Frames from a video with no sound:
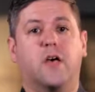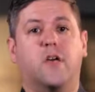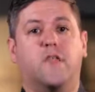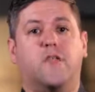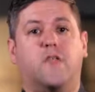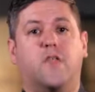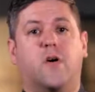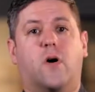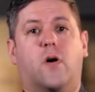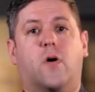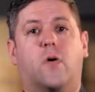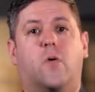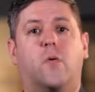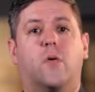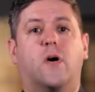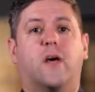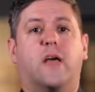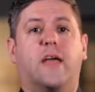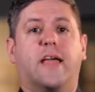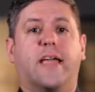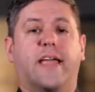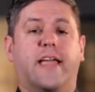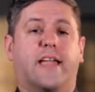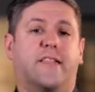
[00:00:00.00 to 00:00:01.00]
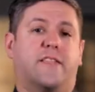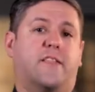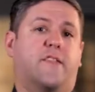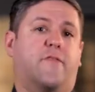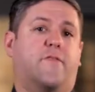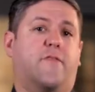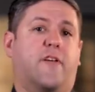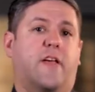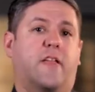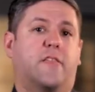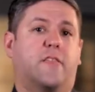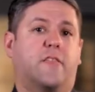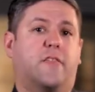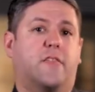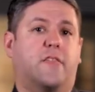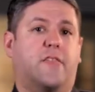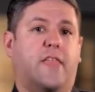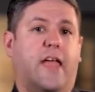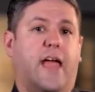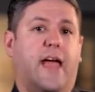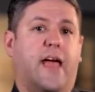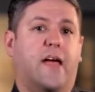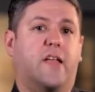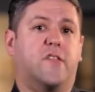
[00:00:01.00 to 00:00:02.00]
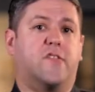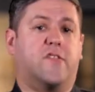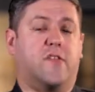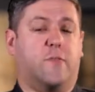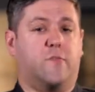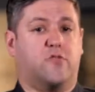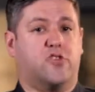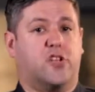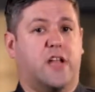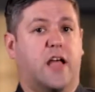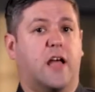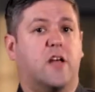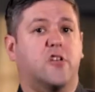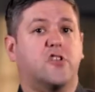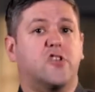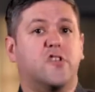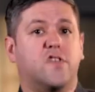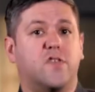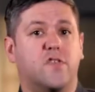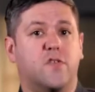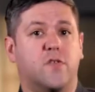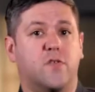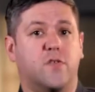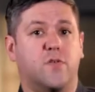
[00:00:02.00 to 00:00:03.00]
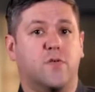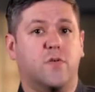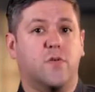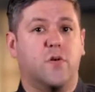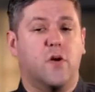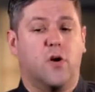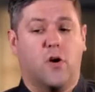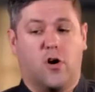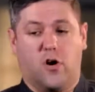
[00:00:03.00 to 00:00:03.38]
So in the event that someone challenges you